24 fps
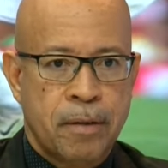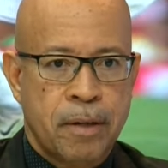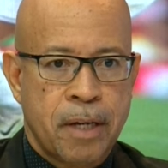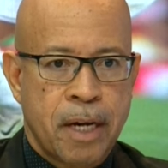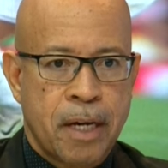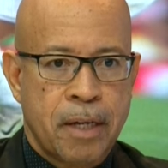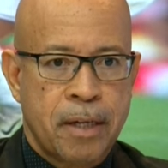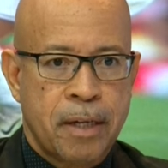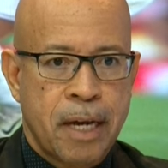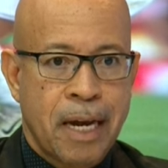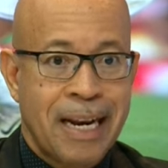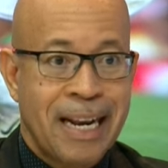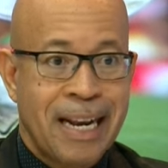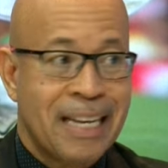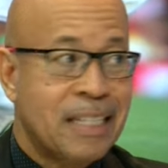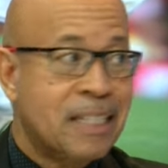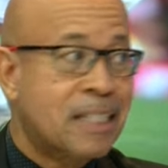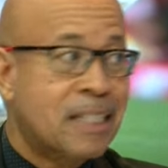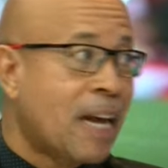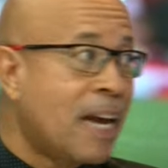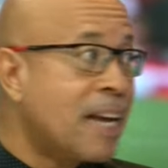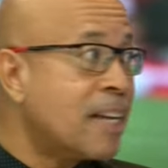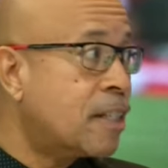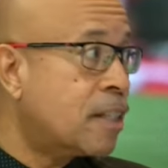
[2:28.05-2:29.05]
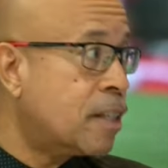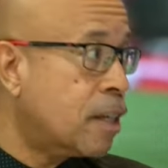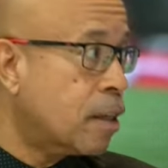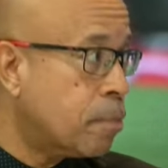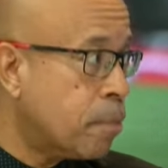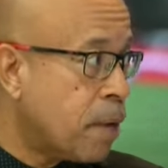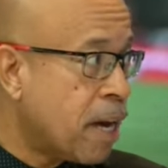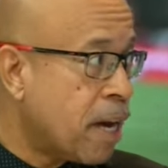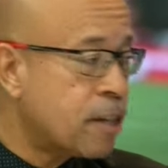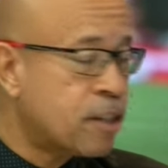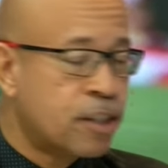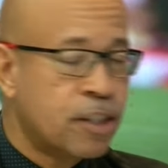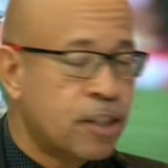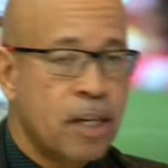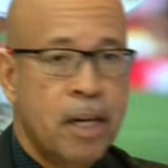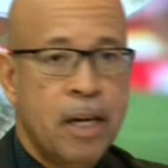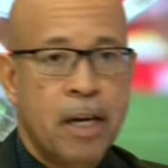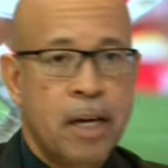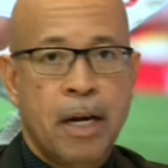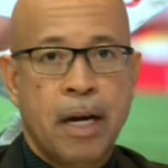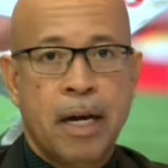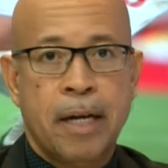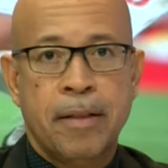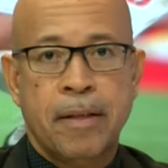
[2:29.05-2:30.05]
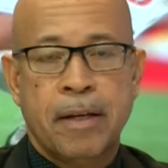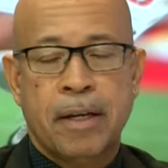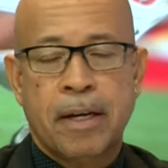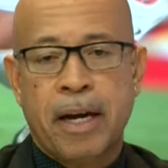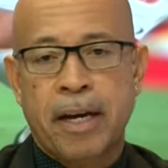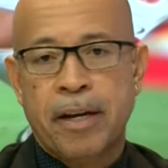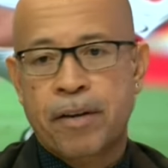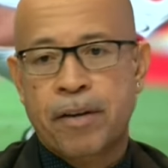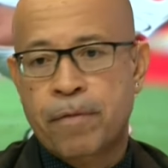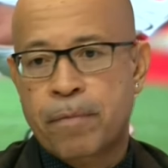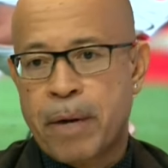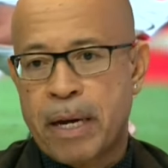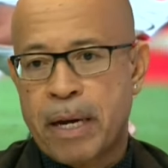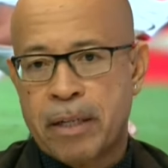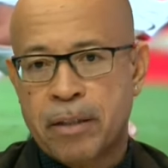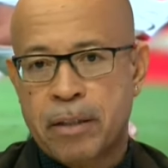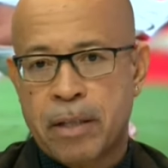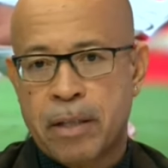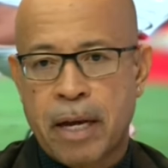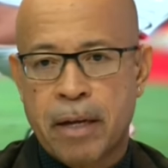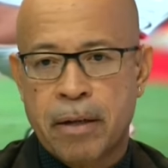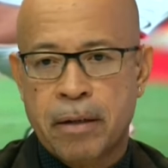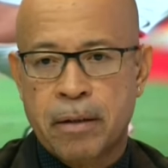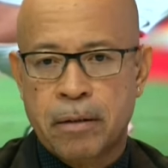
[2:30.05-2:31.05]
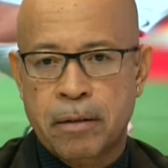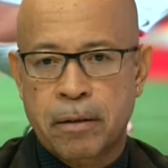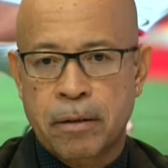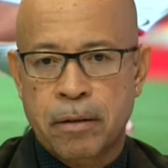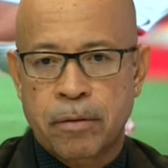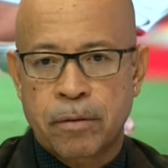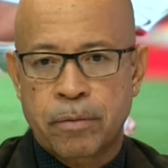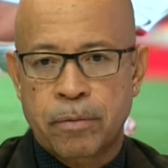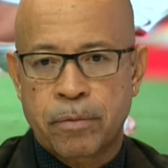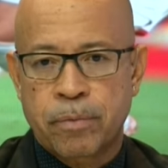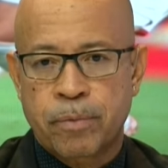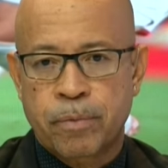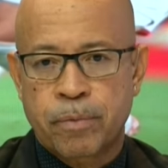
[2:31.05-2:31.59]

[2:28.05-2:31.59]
a, an exciting match and the kind of match that, you know,